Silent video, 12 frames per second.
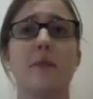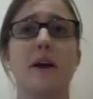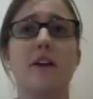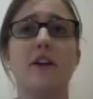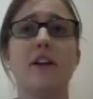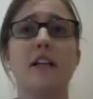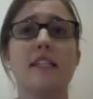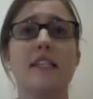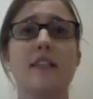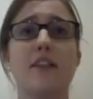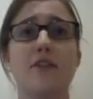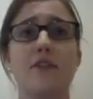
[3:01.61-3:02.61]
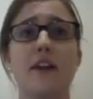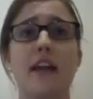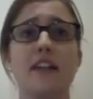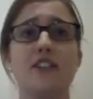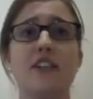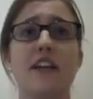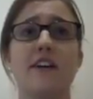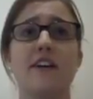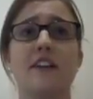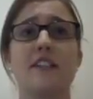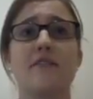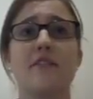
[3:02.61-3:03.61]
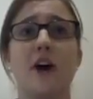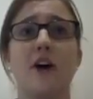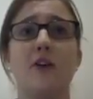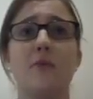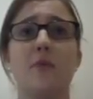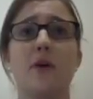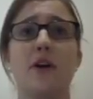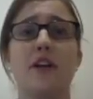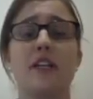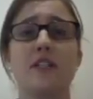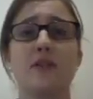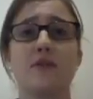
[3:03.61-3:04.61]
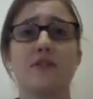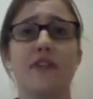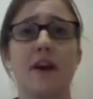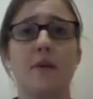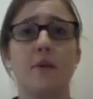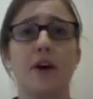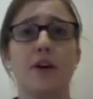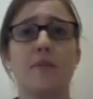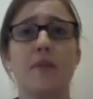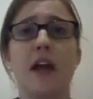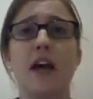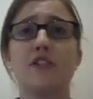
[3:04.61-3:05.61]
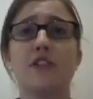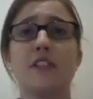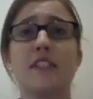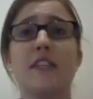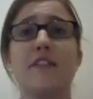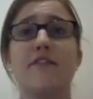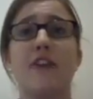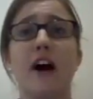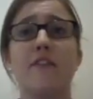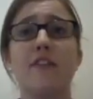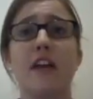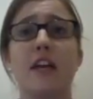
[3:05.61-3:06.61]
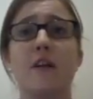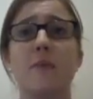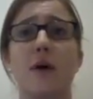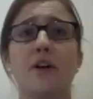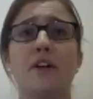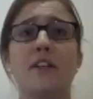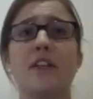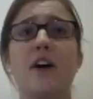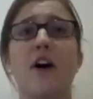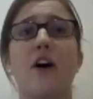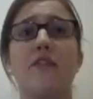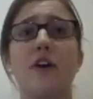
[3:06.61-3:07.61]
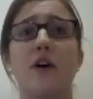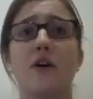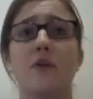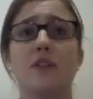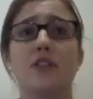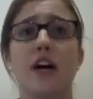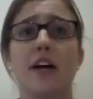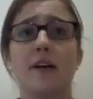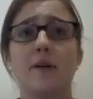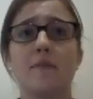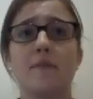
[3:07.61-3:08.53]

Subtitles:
by utilising the 3 action areas of the Health Promoting Schools framework, addressing the 5 key components of the Ottawa Charter.